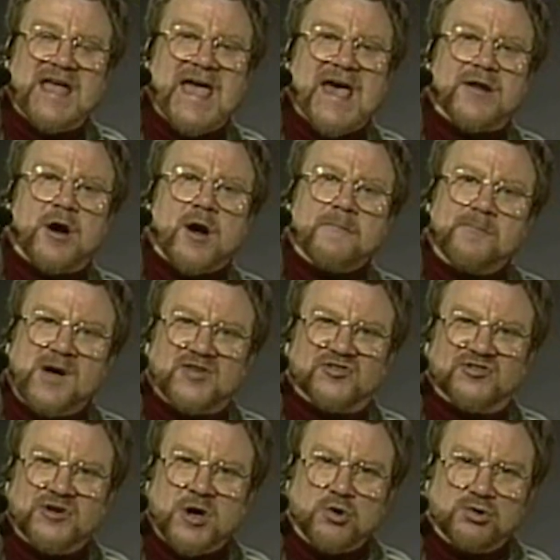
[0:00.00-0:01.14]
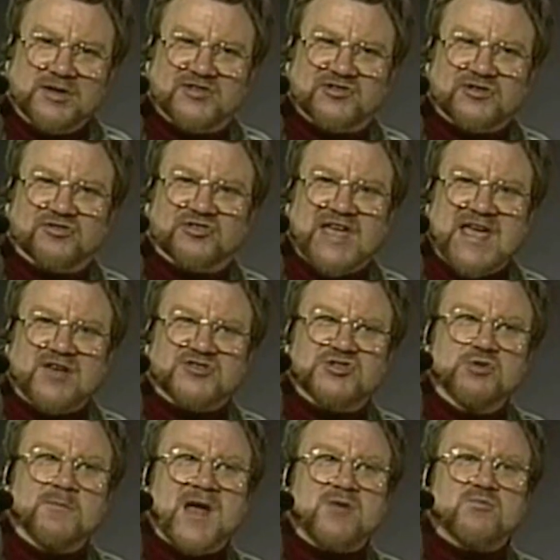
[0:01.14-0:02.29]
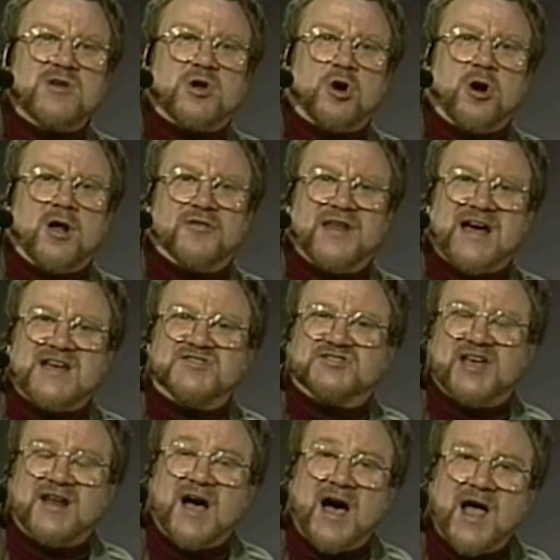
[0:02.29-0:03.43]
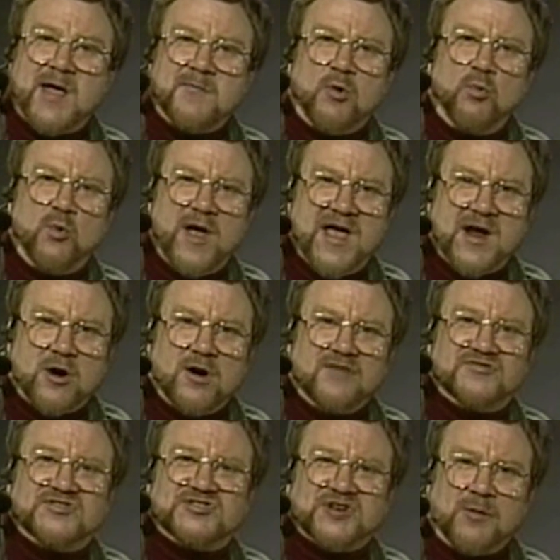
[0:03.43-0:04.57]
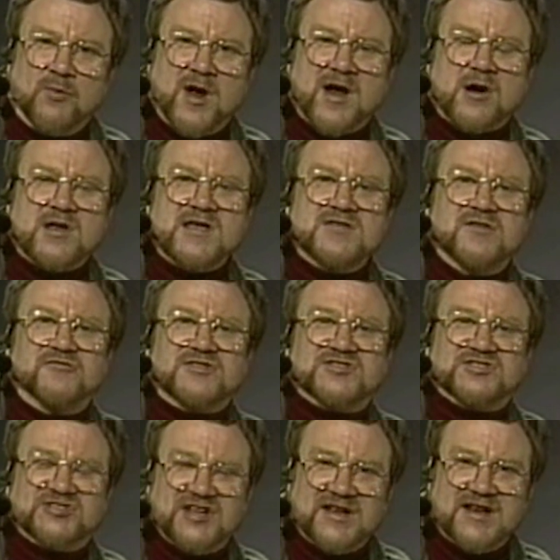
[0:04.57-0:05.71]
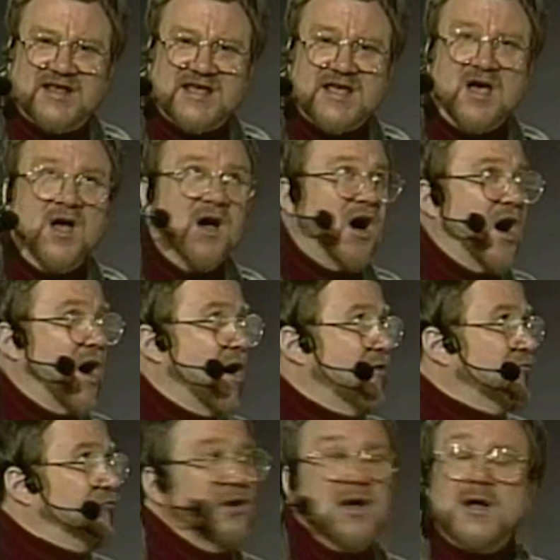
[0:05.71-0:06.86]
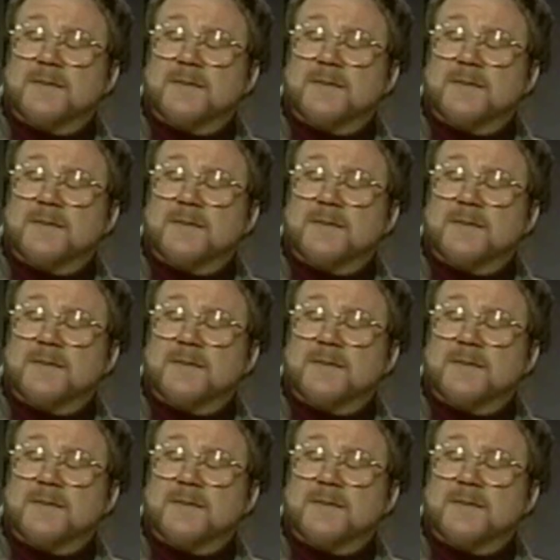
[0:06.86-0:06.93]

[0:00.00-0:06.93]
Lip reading: at our must-know list of scales, you might recall that I said I am aware of somewhere in the vicinity of